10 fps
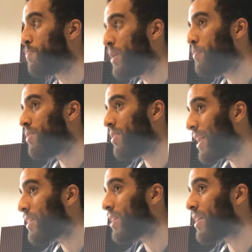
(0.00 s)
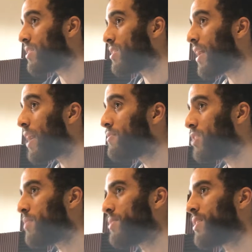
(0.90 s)
people like that and to have
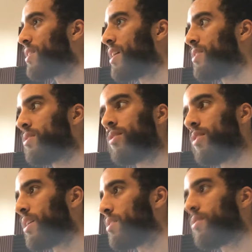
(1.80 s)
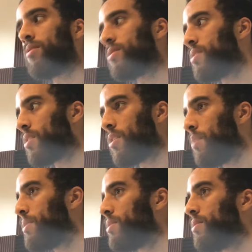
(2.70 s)
jobs like that, it's not like, it's not
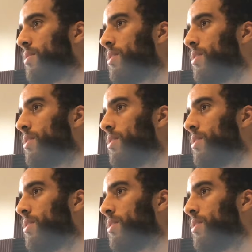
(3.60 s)
common.